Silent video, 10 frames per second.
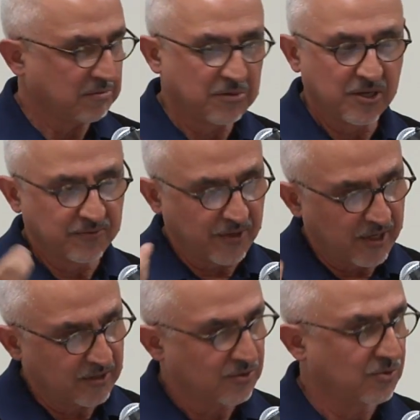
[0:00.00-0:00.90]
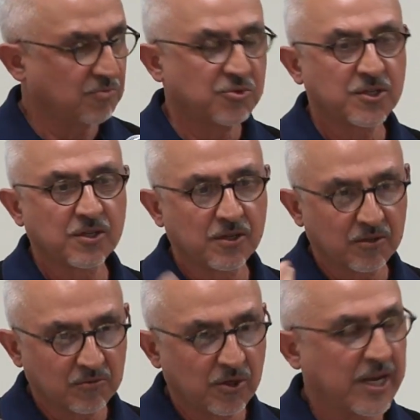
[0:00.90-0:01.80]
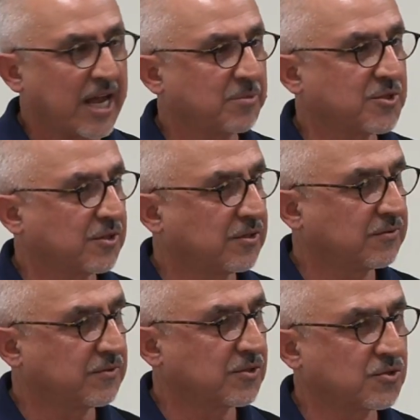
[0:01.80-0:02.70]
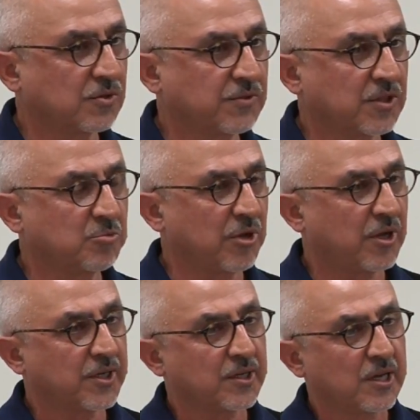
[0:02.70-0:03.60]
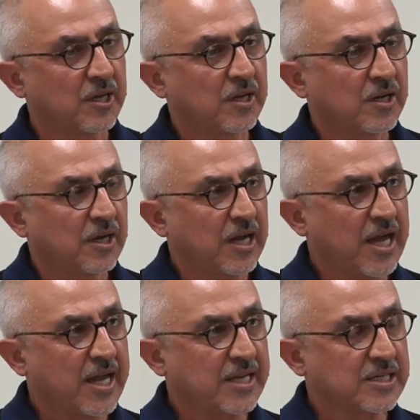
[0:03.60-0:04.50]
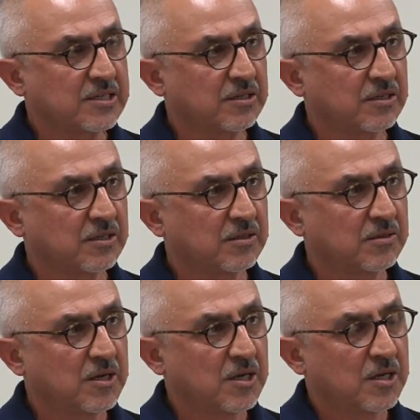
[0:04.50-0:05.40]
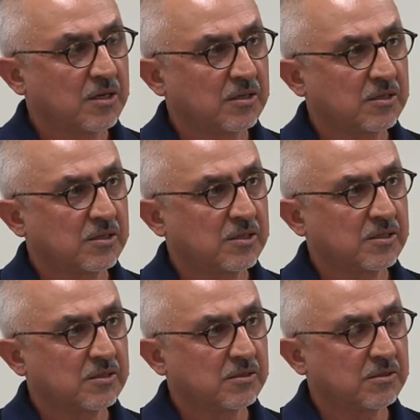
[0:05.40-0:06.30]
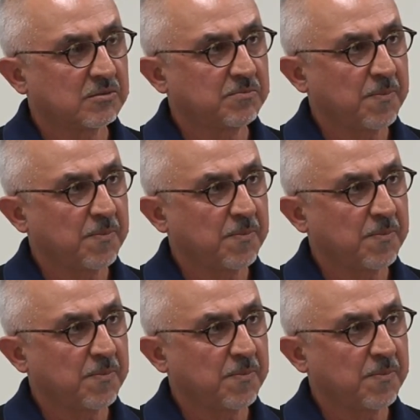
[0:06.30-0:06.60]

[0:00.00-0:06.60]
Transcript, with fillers: lived on to see the collapse of the Soviet bloc, and. Uh, uh,